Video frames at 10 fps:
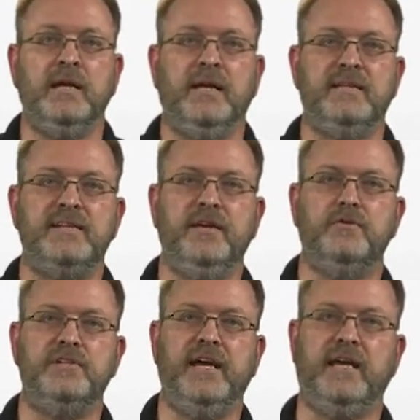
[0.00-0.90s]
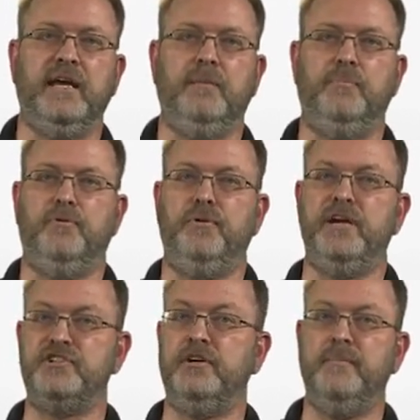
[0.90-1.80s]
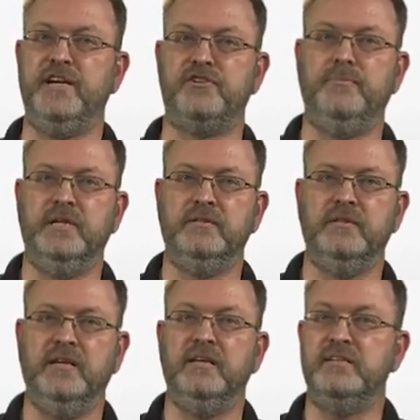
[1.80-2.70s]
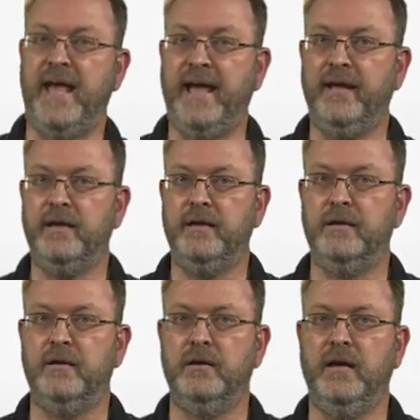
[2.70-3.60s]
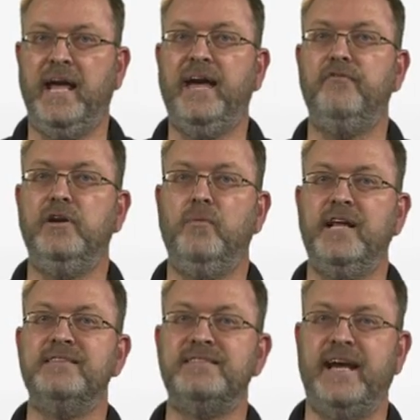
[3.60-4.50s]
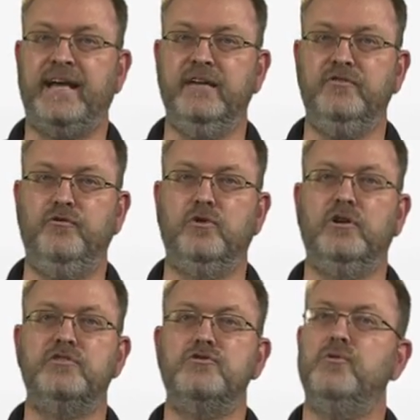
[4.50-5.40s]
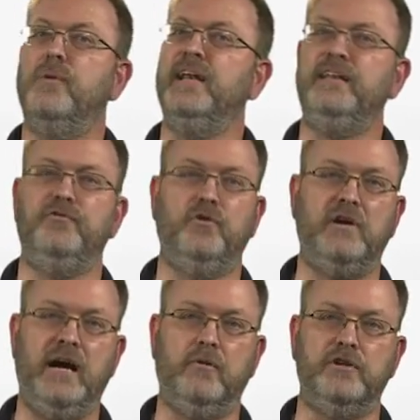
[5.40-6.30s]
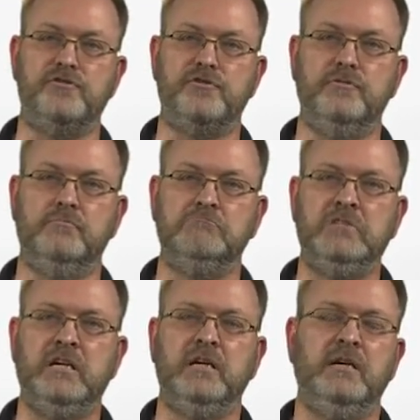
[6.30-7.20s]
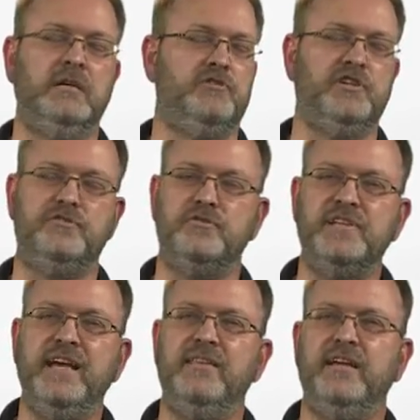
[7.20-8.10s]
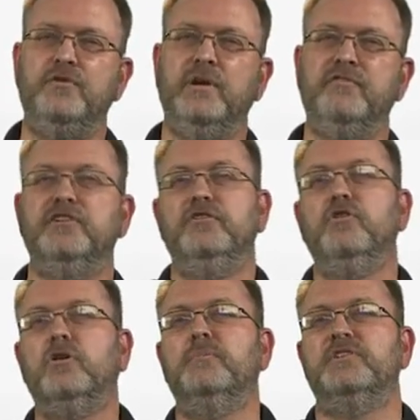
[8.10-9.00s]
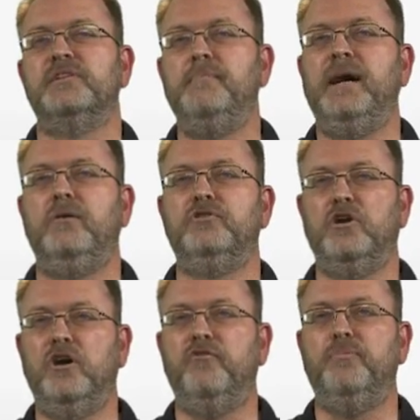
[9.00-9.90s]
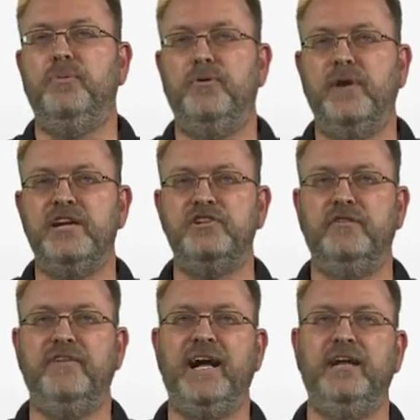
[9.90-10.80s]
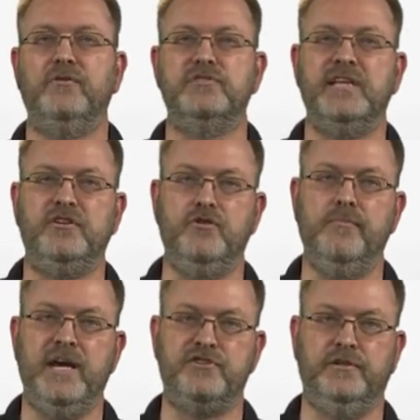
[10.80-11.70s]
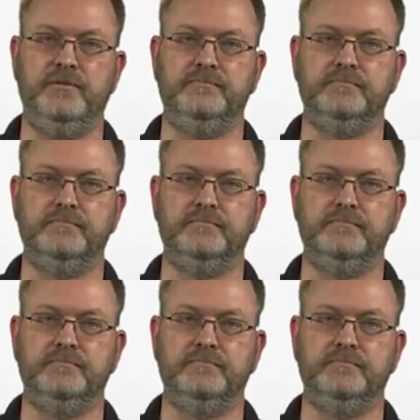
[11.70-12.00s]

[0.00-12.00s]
Let's say you take a pressure measurement in a tank every 1 second for 24 hours. Just to say that you have an enormous amount of pressure values that you measure.